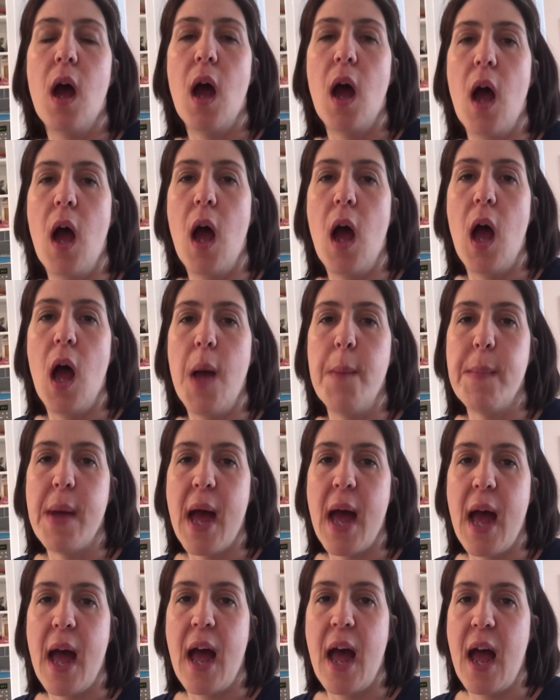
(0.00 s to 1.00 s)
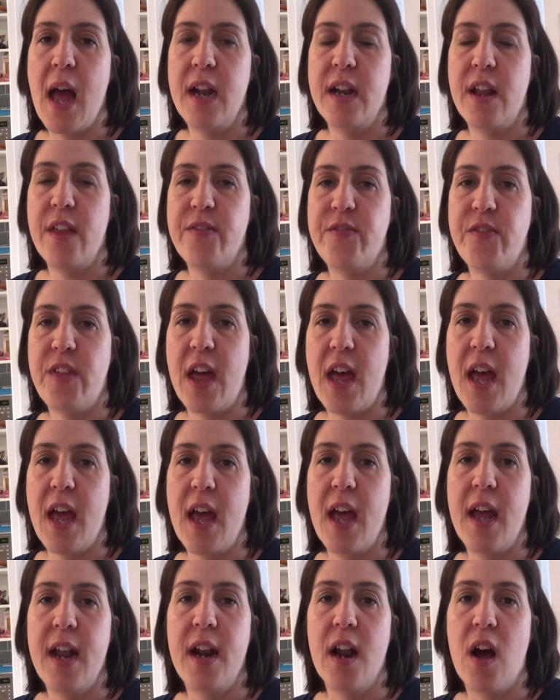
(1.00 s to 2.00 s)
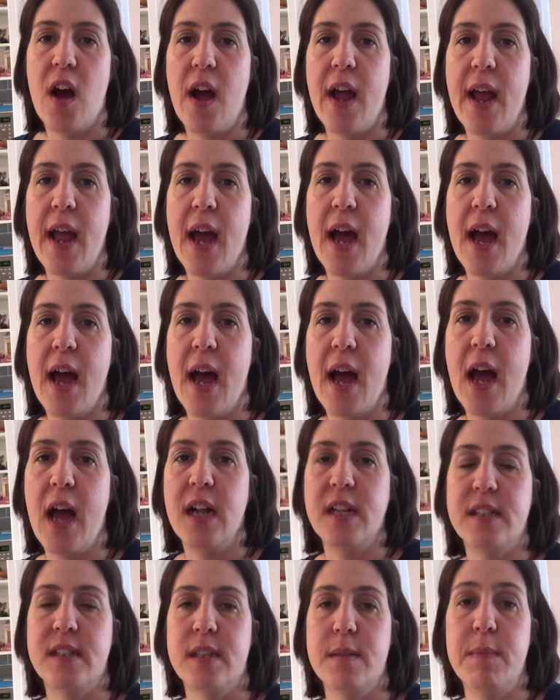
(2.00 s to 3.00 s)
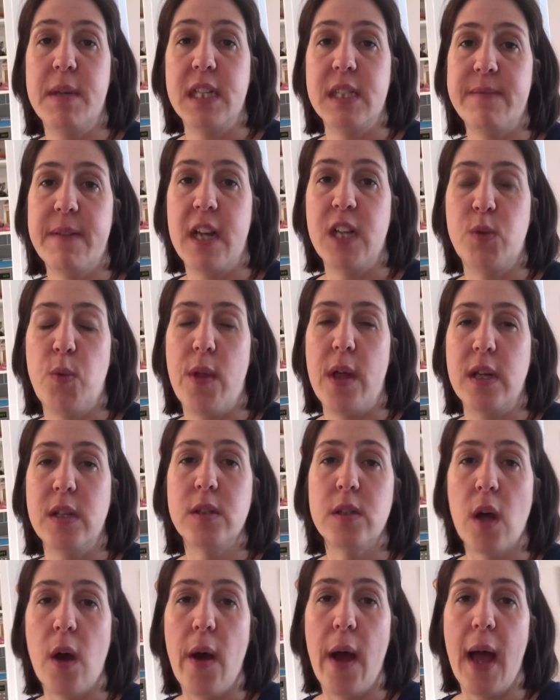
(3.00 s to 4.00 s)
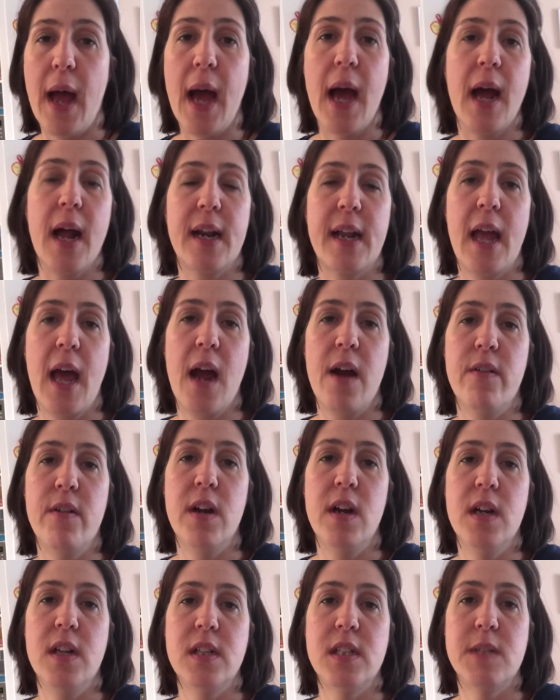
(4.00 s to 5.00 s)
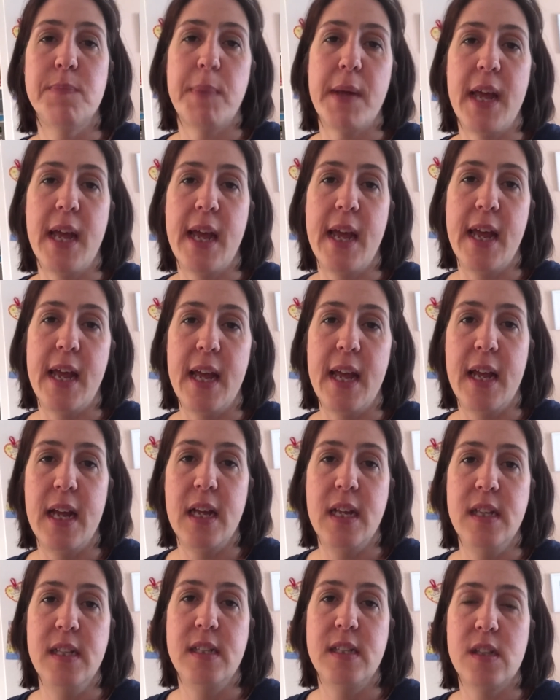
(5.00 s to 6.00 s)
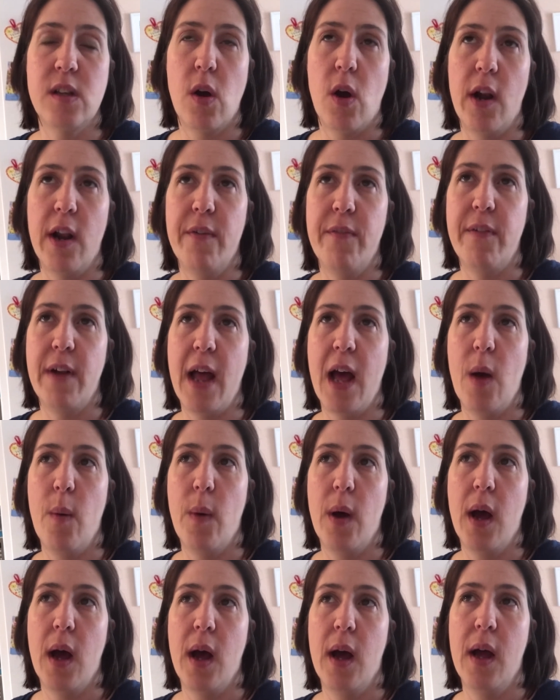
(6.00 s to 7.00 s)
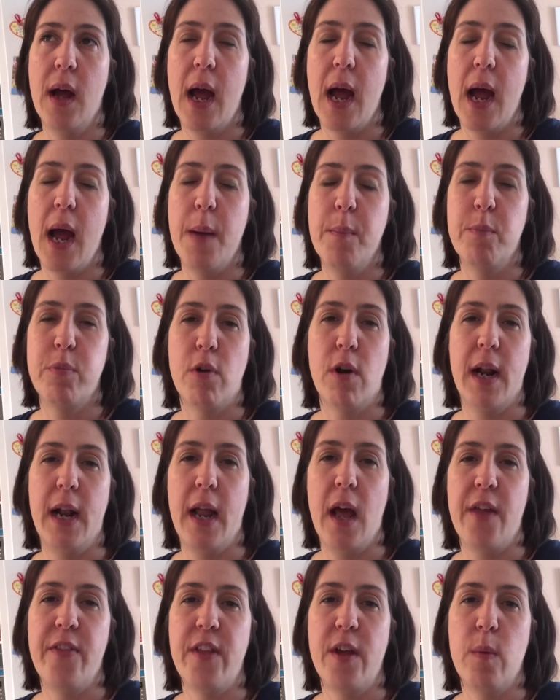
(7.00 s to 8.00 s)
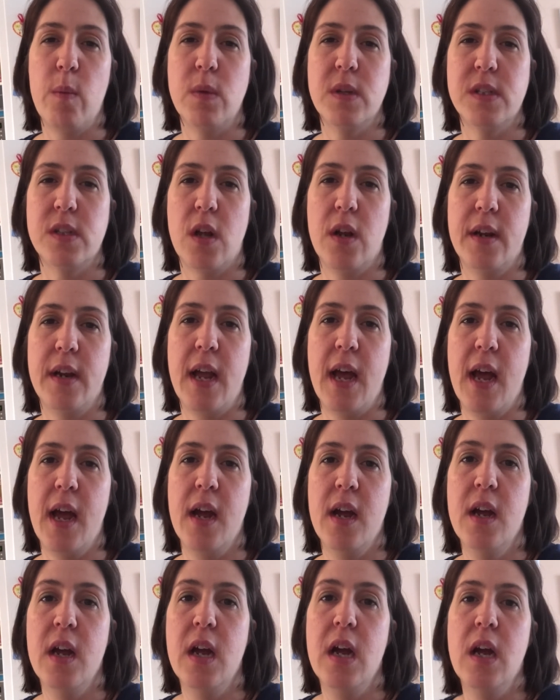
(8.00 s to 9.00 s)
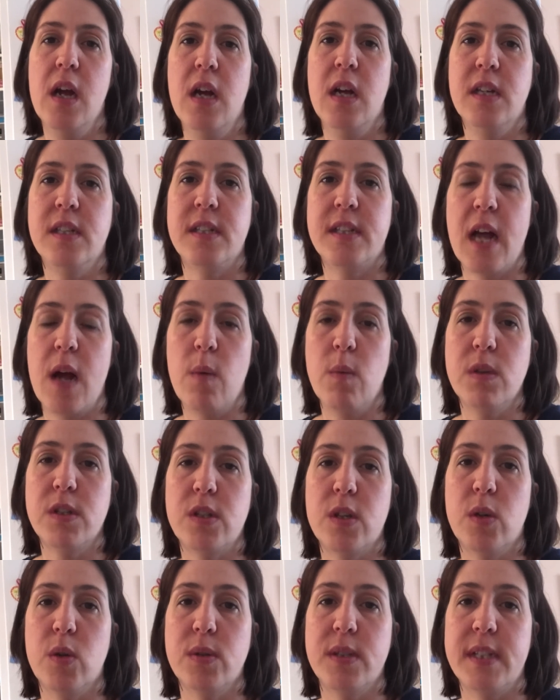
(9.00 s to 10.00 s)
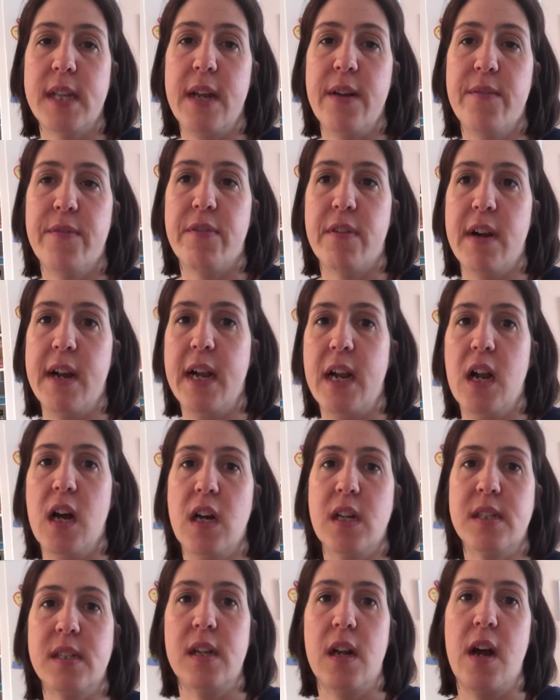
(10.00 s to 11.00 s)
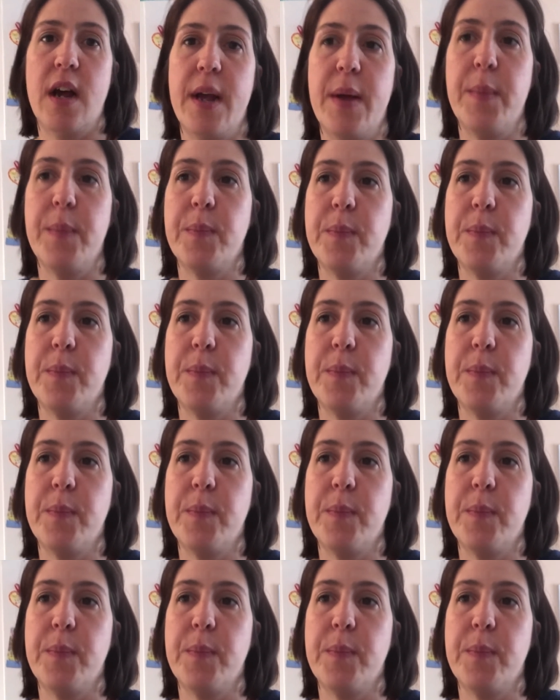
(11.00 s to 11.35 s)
And then I had some mixed veg with it. So I had carrots, peas, cauliflower and broccoli, I think, was on there. So that was all sin-free last night.